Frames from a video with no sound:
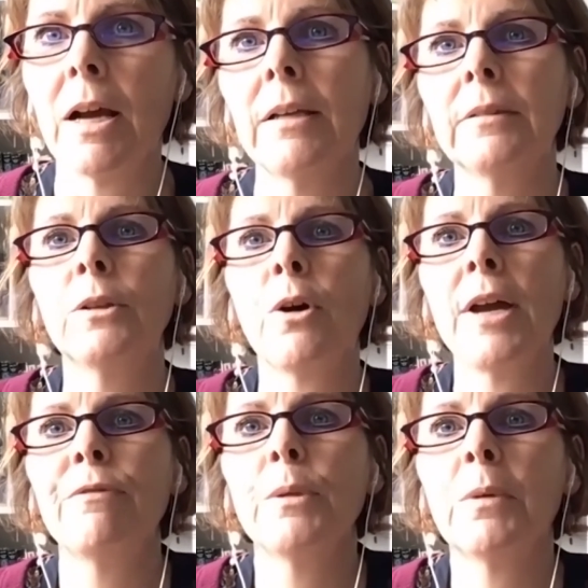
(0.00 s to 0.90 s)
Not
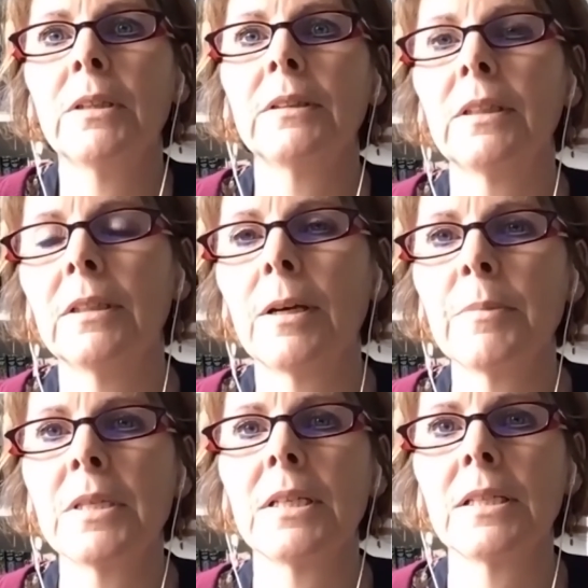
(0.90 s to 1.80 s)
everyone can
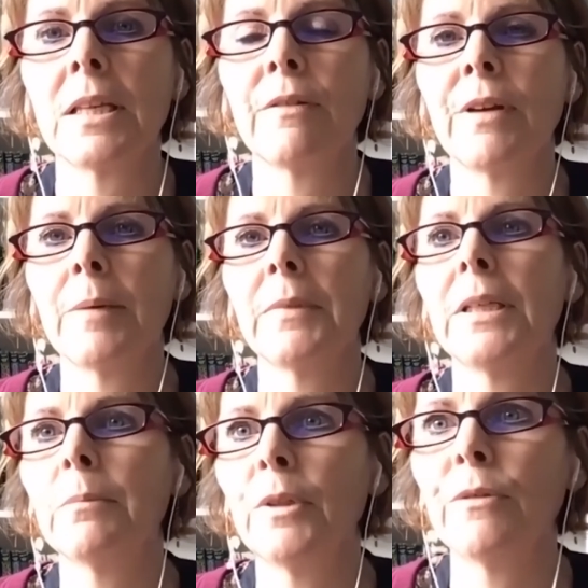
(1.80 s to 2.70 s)
up-sticks their family
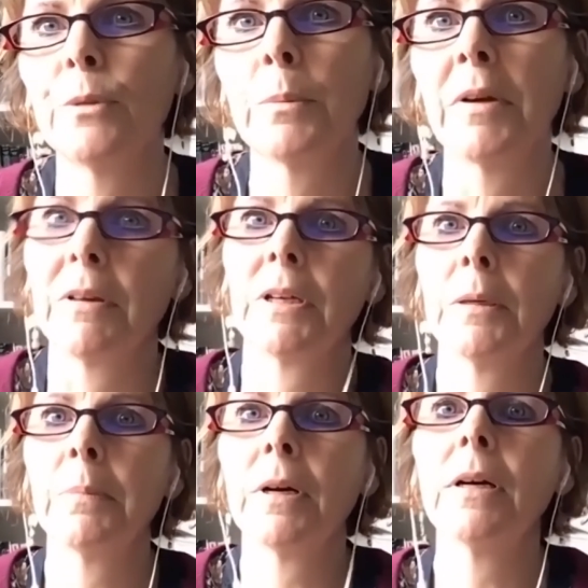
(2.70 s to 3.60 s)
and move to America,
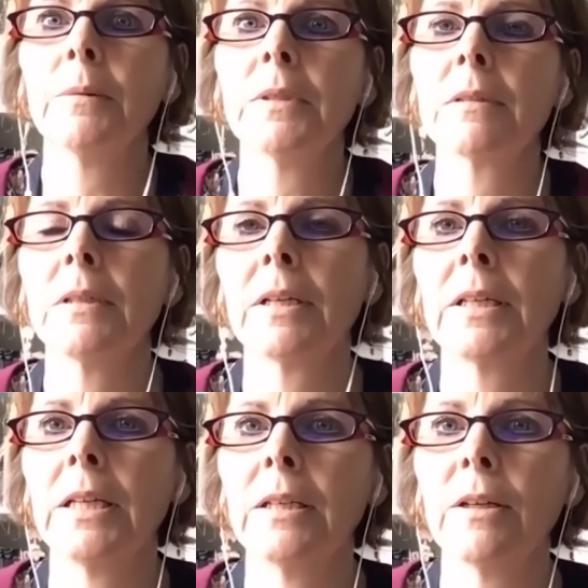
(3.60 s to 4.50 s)
but I was
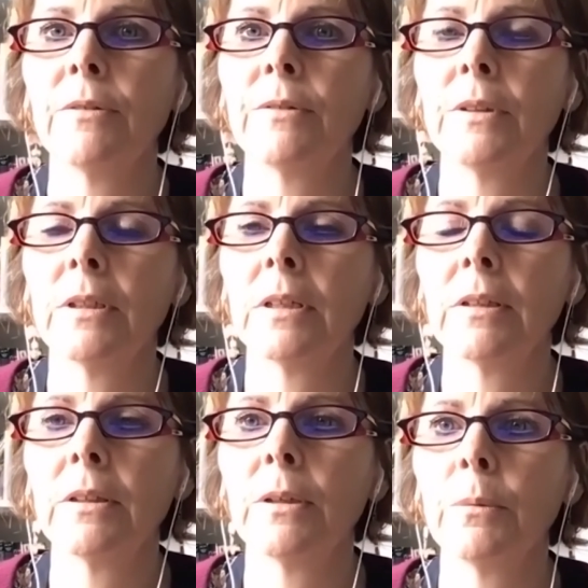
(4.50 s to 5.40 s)
lucky enough that
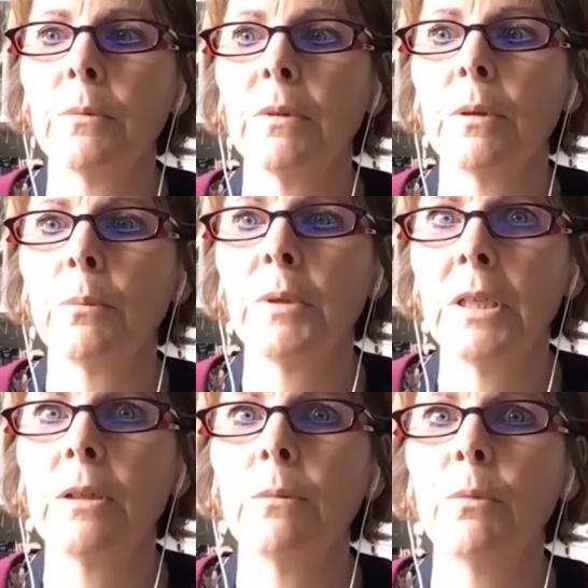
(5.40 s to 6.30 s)
we
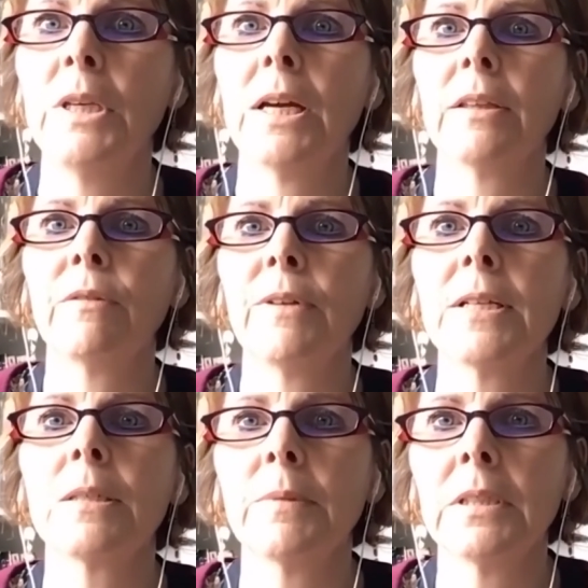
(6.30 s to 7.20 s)
had the
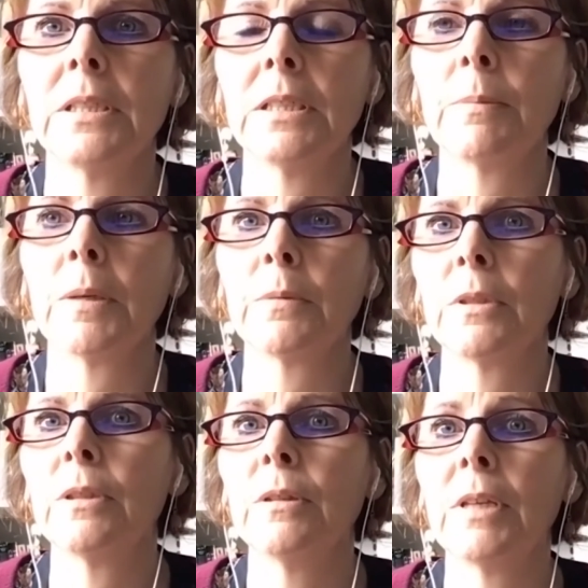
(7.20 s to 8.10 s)
flexibility to be able to
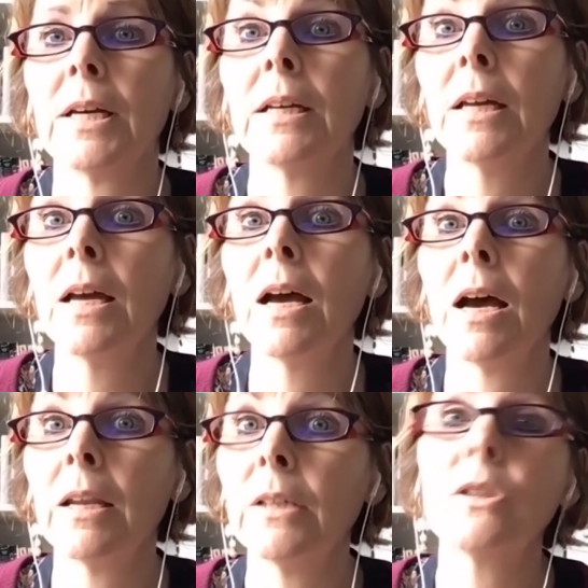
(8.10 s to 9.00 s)
do that,
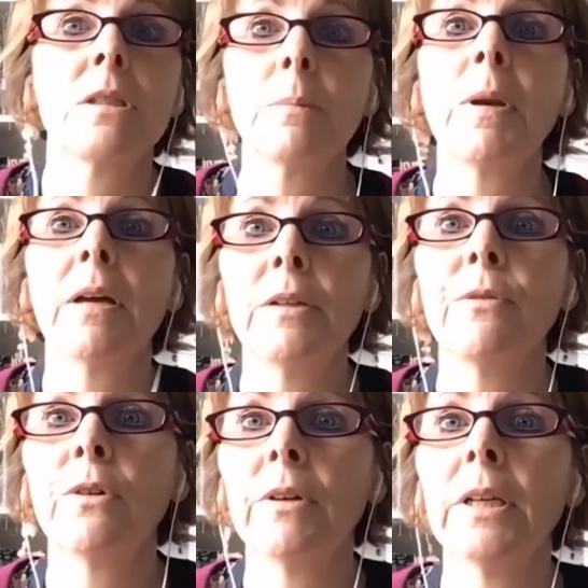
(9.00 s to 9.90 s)
and I just applied
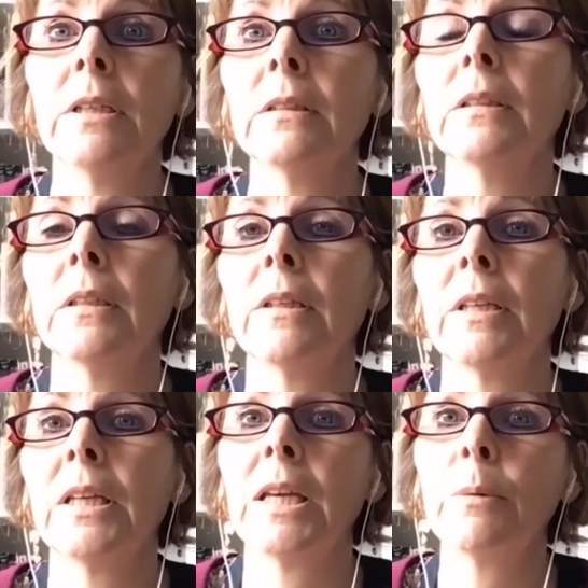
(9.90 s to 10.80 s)
for it,
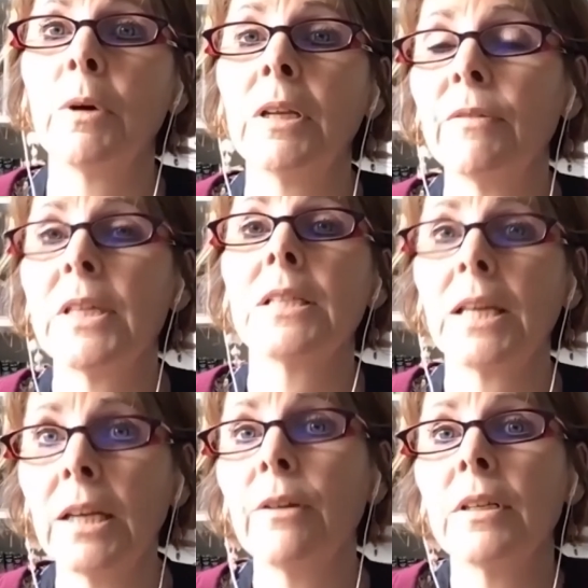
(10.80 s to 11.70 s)
thinking, well, if they say
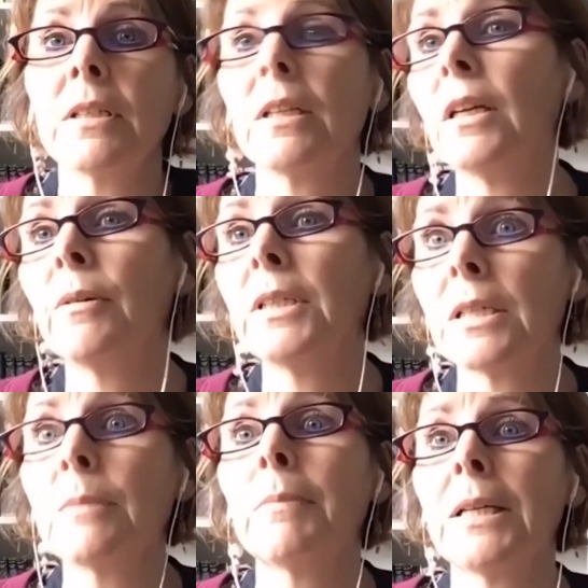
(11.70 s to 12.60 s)
no, they say no. It
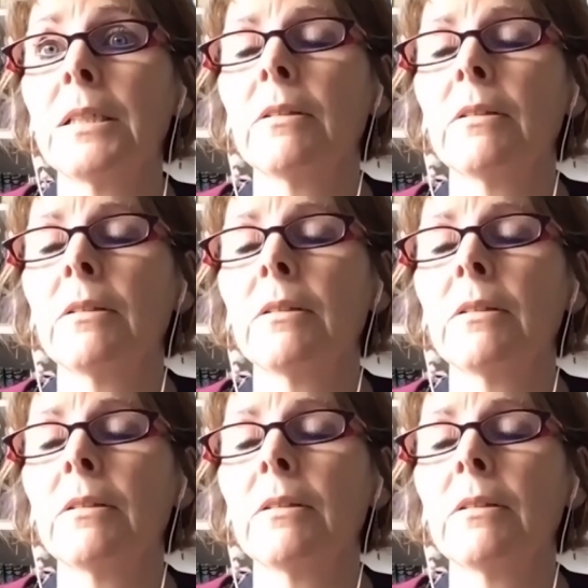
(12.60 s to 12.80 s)
doesn't matter.